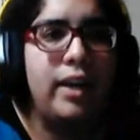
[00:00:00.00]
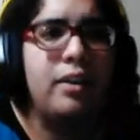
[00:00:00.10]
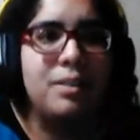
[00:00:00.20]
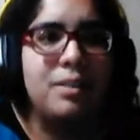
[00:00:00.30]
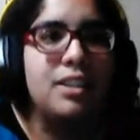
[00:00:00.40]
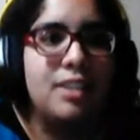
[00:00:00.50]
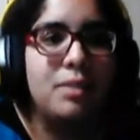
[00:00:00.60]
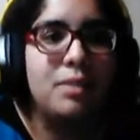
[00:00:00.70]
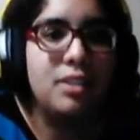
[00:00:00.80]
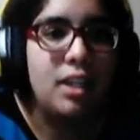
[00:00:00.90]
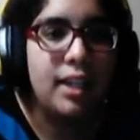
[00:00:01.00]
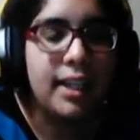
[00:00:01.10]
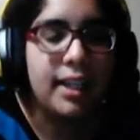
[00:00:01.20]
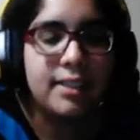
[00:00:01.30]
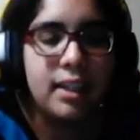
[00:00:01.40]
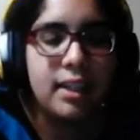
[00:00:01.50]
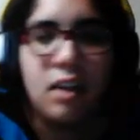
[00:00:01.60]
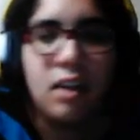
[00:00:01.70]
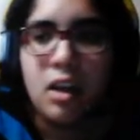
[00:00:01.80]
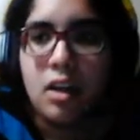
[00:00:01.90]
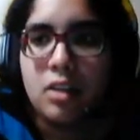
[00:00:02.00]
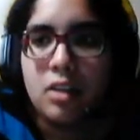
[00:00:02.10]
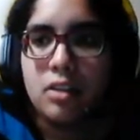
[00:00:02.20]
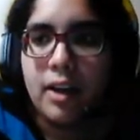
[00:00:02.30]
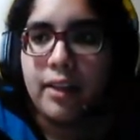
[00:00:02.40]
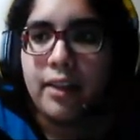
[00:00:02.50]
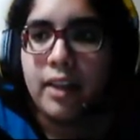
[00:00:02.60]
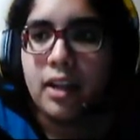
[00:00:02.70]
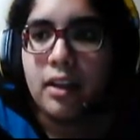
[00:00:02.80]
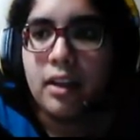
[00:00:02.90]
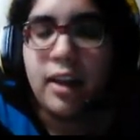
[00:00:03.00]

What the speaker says: the misconceptions are, like I said. So I think